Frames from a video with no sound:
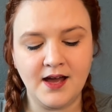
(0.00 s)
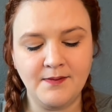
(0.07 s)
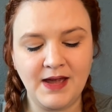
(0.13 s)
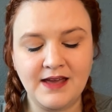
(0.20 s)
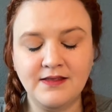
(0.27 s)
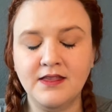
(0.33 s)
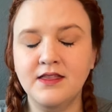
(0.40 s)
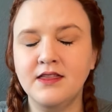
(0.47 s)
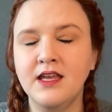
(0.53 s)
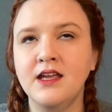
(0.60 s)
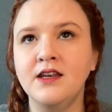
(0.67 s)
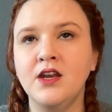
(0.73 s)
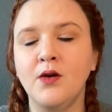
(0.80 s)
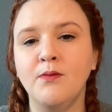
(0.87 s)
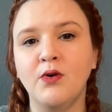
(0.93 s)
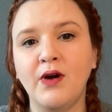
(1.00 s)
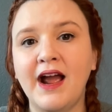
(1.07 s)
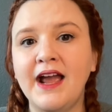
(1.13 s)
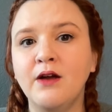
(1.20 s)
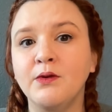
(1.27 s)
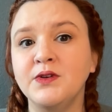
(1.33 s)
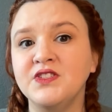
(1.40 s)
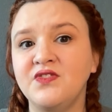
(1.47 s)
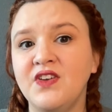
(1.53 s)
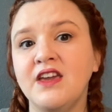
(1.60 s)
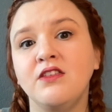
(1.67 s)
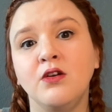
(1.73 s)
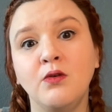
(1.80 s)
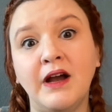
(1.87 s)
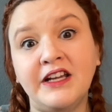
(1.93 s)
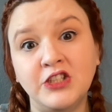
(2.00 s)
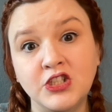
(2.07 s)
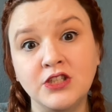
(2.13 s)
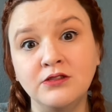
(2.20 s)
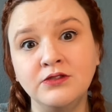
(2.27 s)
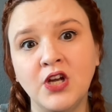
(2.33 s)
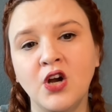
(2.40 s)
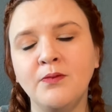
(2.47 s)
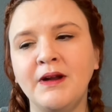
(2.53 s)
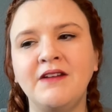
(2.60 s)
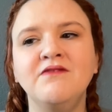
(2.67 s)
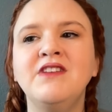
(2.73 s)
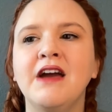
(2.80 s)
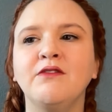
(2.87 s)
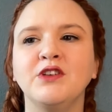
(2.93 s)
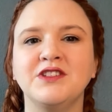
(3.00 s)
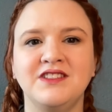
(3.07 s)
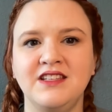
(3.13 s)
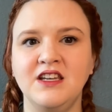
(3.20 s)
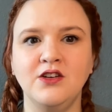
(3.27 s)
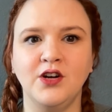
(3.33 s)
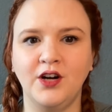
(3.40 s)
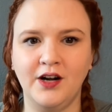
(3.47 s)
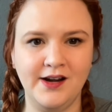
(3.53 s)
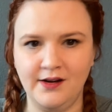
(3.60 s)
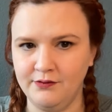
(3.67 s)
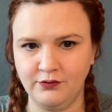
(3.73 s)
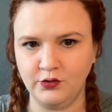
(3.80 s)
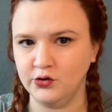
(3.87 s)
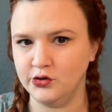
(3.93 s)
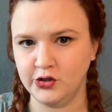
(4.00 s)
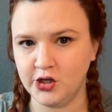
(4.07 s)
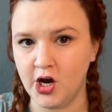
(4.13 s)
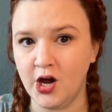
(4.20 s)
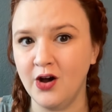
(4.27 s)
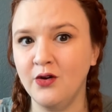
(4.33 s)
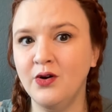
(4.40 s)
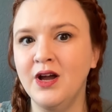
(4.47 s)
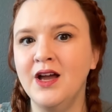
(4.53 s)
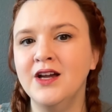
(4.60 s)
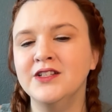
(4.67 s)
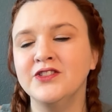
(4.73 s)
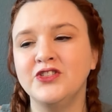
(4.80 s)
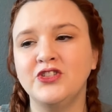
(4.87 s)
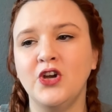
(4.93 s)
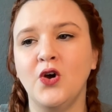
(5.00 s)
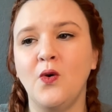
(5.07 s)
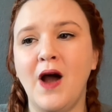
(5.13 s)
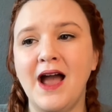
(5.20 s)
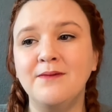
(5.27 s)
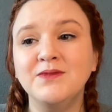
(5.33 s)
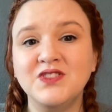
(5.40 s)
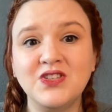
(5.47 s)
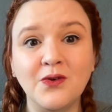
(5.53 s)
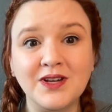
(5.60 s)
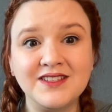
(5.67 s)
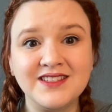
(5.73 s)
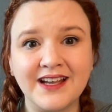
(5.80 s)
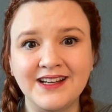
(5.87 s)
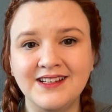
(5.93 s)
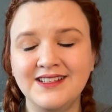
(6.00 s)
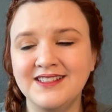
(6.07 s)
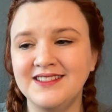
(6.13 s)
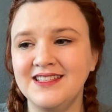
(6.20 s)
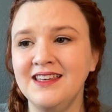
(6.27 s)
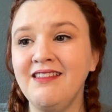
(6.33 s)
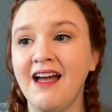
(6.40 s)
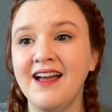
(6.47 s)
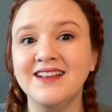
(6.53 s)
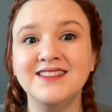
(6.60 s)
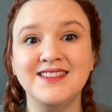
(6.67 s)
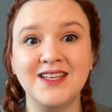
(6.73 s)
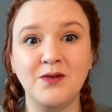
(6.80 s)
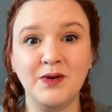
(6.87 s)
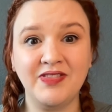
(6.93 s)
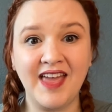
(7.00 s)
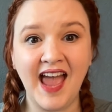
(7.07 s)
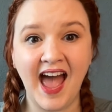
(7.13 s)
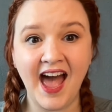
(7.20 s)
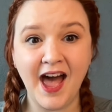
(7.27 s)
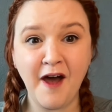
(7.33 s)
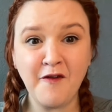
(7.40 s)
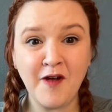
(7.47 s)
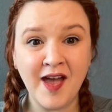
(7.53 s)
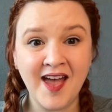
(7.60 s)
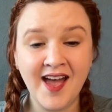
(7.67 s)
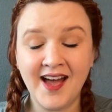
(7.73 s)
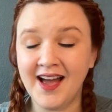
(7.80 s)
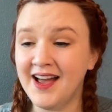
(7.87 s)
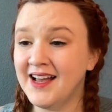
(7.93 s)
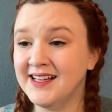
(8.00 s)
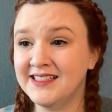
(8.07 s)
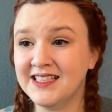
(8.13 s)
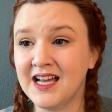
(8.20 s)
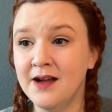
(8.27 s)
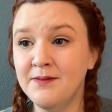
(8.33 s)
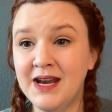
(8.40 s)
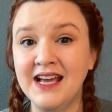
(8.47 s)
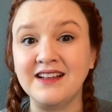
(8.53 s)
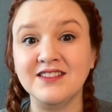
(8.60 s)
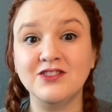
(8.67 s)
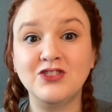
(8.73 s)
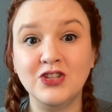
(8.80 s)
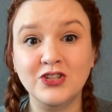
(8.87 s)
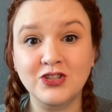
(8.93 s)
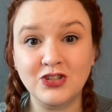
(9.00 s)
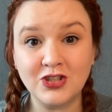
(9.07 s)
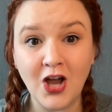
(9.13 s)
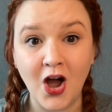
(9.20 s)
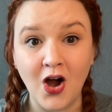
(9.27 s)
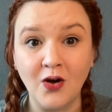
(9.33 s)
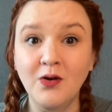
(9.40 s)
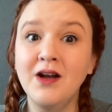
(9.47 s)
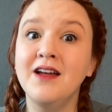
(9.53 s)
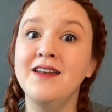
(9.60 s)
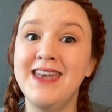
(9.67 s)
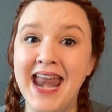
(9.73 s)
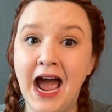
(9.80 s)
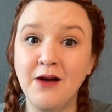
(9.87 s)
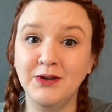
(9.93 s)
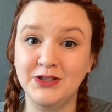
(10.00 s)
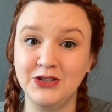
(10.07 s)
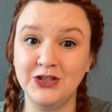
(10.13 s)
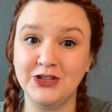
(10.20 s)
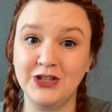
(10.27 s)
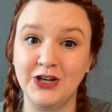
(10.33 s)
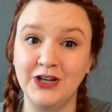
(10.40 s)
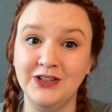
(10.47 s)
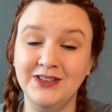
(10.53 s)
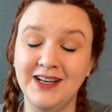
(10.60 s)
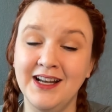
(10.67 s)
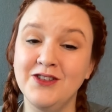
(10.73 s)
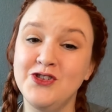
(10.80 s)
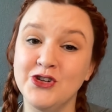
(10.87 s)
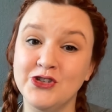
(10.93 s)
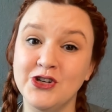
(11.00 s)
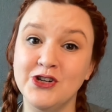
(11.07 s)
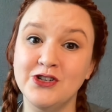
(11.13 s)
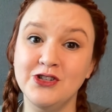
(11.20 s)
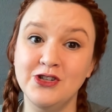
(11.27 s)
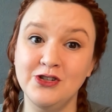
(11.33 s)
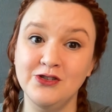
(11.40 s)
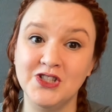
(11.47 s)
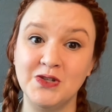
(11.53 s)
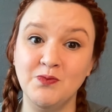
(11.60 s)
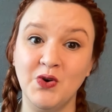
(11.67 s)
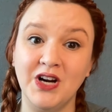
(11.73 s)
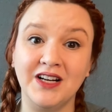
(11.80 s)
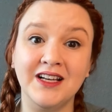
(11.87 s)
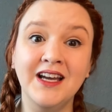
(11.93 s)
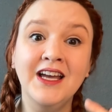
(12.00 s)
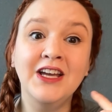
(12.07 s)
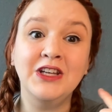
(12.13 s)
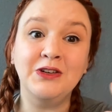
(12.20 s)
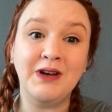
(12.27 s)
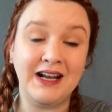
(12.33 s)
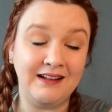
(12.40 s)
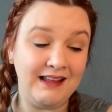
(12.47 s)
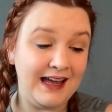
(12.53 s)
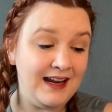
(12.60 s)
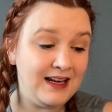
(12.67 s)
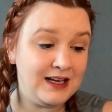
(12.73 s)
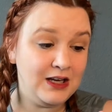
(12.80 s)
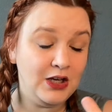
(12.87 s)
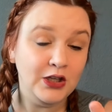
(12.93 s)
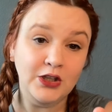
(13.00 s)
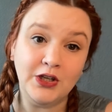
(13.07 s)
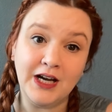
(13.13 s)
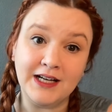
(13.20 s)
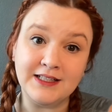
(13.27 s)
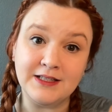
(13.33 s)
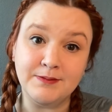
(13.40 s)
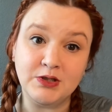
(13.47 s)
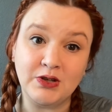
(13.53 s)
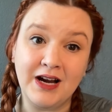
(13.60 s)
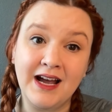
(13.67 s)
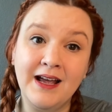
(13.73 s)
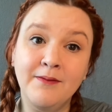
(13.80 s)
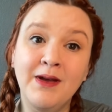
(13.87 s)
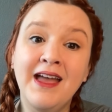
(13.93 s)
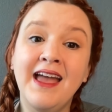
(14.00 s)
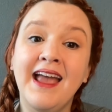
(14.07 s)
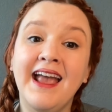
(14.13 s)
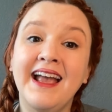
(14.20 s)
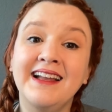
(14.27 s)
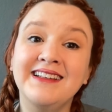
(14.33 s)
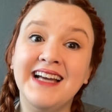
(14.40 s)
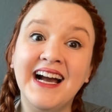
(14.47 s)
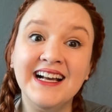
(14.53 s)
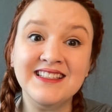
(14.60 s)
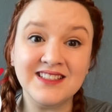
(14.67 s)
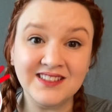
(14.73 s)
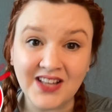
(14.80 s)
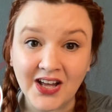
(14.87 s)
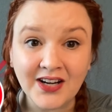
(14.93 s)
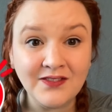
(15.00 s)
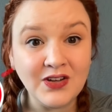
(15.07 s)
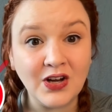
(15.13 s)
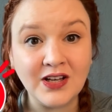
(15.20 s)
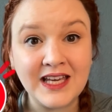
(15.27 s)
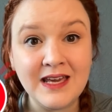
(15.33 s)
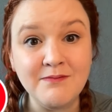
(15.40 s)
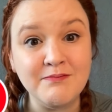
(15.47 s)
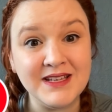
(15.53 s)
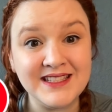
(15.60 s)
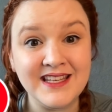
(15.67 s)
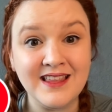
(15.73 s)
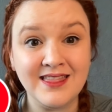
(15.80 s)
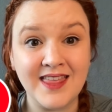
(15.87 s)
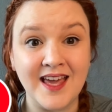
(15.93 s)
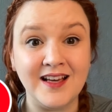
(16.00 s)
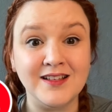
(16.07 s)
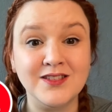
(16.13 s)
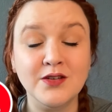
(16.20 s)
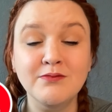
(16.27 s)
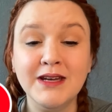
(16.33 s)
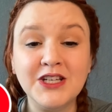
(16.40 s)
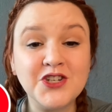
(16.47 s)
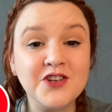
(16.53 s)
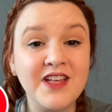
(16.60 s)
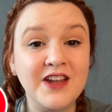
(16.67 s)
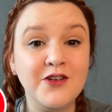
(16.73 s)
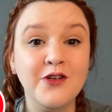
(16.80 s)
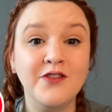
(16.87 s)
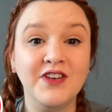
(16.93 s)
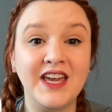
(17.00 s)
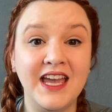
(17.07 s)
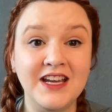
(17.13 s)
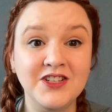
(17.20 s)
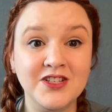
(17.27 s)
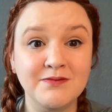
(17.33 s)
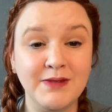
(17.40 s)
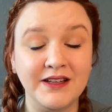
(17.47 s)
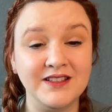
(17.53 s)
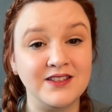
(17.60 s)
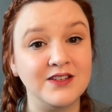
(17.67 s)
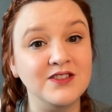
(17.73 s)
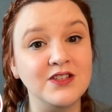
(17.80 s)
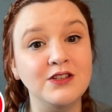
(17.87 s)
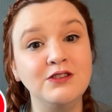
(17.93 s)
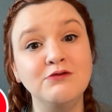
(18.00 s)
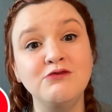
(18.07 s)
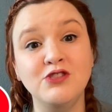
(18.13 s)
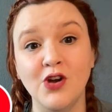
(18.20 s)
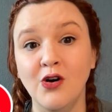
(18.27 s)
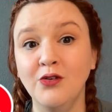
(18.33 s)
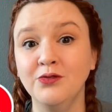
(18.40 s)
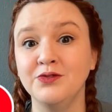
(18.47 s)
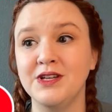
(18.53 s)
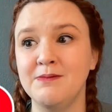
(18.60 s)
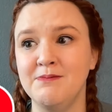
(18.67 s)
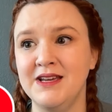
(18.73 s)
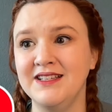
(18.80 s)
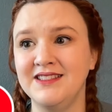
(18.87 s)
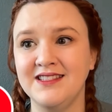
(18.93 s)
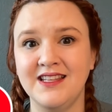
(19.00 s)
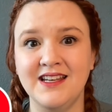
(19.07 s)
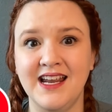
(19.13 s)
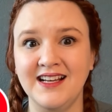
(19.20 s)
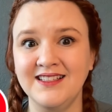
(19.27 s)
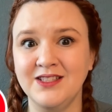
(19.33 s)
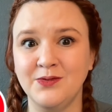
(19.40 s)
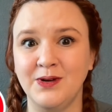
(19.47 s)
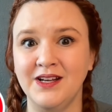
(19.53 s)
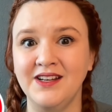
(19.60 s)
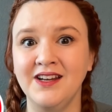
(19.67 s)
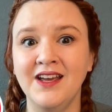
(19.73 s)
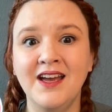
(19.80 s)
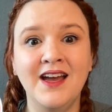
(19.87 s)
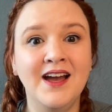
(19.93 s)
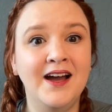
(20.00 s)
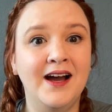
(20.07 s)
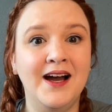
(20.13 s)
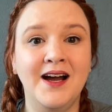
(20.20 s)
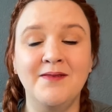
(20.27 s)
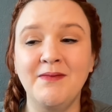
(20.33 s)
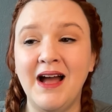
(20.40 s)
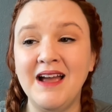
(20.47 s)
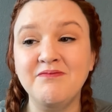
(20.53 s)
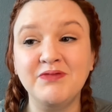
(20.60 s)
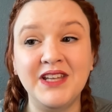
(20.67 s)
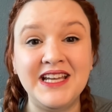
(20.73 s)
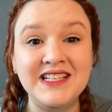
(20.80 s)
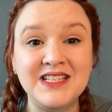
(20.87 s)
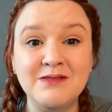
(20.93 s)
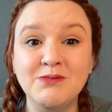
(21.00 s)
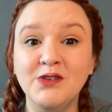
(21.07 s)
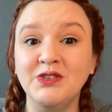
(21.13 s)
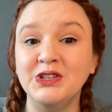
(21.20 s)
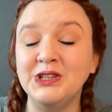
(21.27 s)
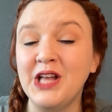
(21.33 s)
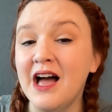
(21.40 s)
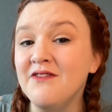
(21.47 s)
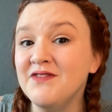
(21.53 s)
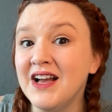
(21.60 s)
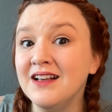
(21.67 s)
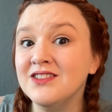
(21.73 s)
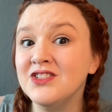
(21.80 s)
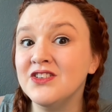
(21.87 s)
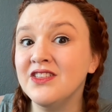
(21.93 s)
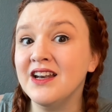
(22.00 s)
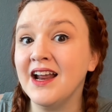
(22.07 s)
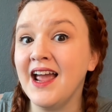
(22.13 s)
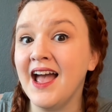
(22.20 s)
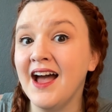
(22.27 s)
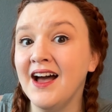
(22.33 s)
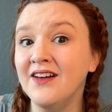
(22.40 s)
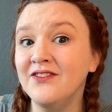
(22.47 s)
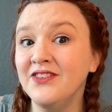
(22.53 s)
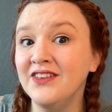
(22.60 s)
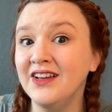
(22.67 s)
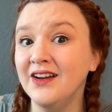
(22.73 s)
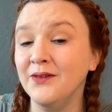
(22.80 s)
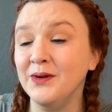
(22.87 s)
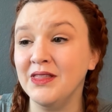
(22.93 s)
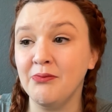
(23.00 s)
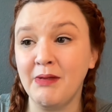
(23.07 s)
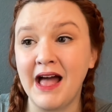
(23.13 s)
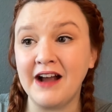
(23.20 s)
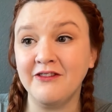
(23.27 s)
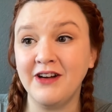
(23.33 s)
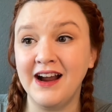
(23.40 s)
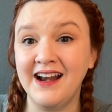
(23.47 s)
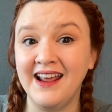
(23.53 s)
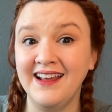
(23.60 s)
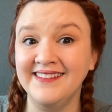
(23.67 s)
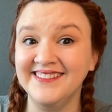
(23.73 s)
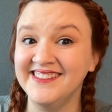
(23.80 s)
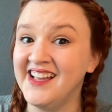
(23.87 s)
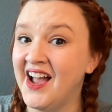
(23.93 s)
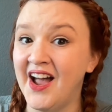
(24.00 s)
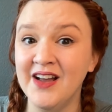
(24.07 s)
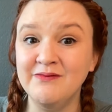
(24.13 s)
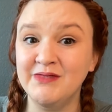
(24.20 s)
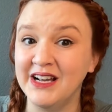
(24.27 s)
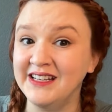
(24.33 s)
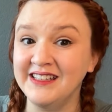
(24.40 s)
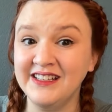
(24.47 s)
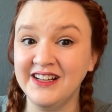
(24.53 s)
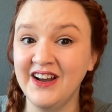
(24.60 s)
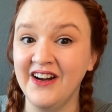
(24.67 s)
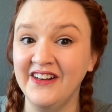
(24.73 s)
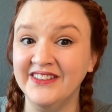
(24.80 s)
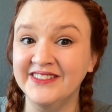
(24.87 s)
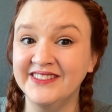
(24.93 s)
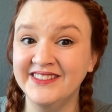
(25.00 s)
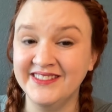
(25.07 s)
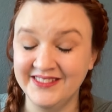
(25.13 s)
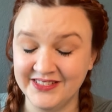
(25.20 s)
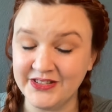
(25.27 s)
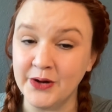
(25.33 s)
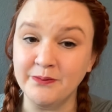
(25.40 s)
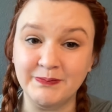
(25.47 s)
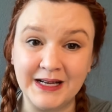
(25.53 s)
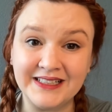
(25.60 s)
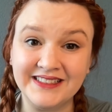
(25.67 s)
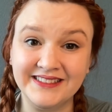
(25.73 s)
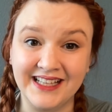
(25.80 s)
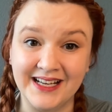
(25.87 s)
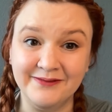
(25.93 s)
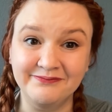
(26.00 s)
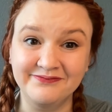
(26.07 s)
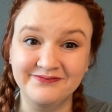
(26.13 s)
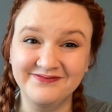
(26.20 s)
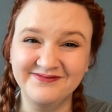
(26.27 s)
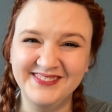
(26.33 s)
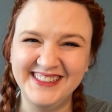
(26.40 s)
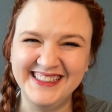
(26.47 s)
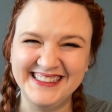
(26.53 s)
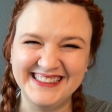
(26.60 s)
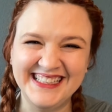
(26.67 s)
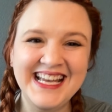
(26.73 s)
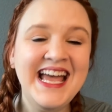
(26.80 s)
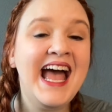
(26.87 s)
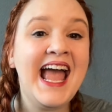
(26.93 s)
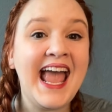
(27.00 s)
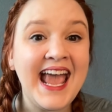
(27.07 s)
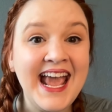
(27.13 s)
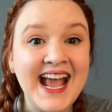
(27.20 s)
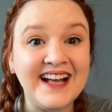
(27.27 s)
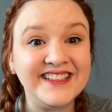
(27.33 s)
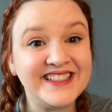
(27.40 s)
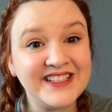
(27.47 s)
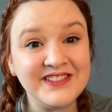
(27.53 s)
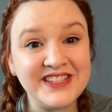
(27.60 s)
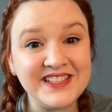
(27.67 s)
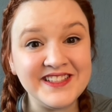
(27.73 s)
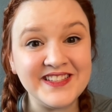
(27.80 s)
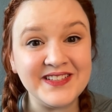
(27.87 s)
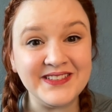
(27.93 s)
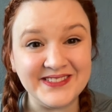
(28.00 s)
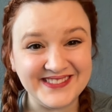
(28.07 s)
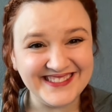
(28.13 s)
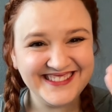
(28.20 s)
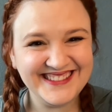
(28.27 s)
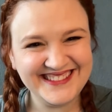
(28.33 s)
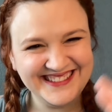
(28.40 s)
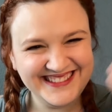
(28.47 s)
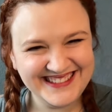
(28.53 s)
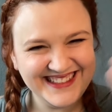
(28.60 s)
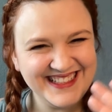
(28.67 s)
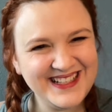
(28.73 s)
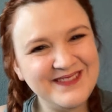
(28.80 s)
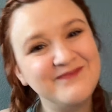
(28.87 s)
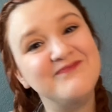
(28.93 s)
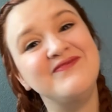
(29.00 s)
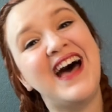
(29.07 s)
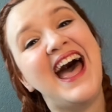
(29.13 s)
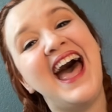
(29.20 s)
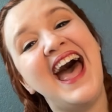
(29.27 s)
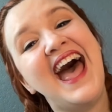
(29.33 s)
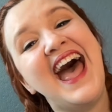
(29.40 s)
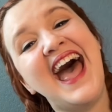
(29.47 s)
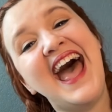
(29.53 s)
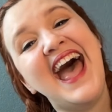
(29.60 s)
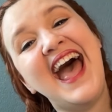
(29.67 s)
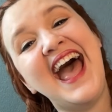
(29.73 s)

and then Mariah Rose Faith, who I do know, but I've never seen her in a full show. So I'm so excited to see that and see what they have to come next. So now it's your turn. It's your turn to do some work. You got to like, you got to subscribe. And guys, a lot of y'all keep missing things. So make sure that notification bell is on so you don't miss the next one. I plan to move a lot faster than I have with Black Friday. I'm ready to go. So buckle up. Hey, I'll sing with you soon. Bye.